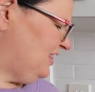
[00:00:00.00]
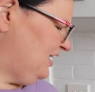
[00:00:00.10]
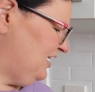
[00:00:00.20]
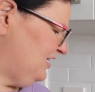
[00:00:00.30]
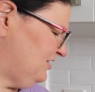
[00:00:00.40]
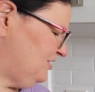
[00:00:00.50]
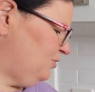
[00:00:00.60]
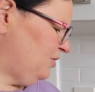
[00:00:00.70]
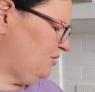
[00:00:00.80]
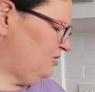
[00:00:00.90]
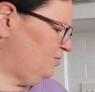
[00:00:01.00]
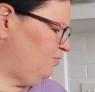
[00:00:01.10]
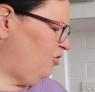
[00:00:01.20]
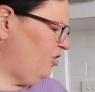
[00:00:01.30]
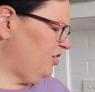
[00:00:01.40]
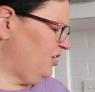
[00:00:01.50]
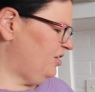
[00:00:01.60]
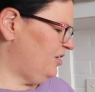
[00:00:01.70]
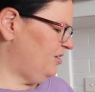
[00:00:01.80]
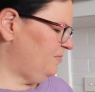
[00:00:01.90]
things. So we got some
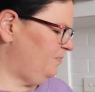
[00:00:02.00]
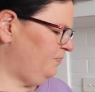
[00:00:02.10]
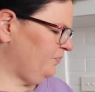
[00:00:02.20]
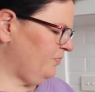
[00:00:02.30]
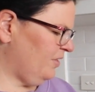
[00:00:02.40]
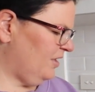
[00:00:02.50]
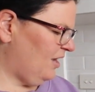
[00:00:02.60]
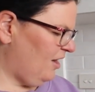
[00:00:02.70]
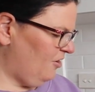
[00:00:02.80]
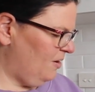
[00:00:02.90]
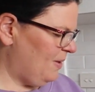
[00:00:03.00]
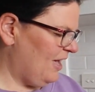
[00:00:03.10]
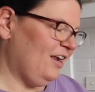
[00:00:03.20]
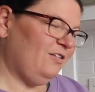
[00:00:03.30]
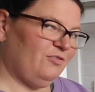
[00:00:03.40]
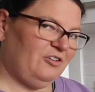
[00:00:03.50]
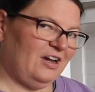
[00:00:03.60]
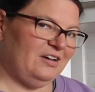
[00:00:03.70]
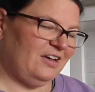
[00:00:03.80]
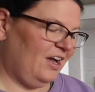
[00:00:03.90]
rocket, curry powder for
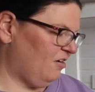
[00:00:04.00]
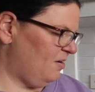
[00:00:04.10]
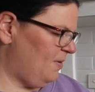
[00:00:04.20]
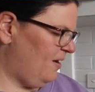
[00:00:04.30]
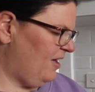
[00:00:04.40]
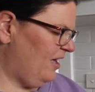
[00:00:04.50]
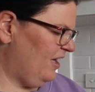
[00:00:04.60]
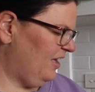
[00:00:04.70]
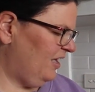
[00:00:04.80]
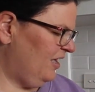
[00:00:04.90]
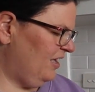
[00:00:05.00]
our curry pie,